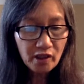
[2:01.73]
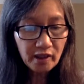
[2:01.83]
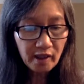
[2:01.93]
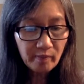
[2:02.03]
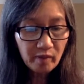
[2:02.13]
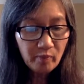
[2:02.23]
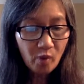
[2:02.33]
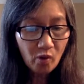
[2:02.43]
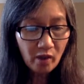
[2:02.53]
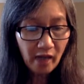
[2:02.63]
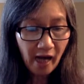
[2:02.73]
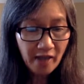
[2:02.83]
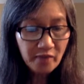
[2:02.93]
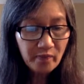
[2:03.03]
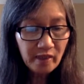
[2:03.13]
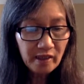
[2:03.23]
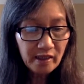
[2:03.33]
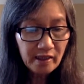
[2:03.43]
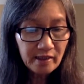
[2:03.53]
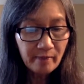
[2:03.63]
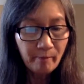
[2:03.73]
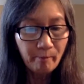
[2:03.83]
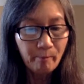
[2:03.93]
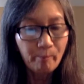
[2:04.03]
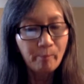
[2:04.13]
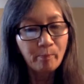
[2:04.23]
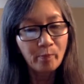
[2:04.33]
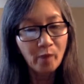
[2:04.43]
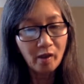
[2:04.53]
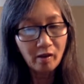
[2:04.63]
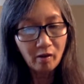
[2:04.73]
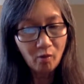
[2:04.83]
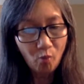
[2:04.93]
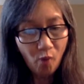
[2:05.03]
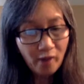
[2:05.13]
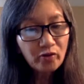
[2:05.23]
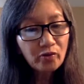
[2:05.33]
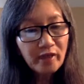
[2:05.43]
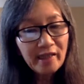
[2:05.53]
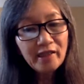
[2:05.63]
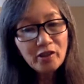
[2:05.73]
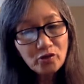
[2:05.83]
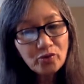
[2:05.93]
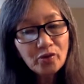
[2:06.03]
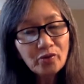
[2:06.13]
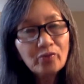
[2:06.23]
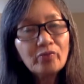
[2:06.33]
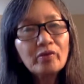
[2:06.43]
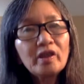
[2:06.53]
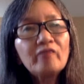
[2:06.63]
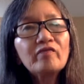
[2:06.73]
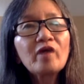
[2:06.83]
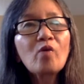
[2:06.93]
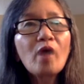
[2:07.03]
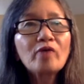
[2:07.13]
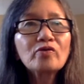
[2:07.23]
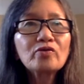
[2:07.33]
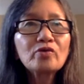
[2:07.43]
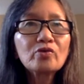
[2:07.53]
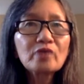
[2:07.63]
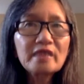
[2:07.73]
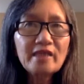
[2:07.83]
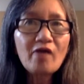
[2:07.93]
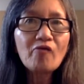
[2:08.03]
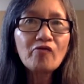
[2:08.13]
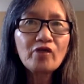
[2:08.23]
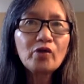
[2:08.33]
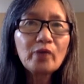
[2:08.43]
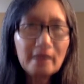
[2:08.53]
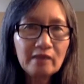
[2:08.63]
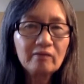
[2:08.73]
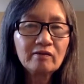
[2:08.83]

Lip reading: that people ask me is, what do they need to do if they want to do self-healing?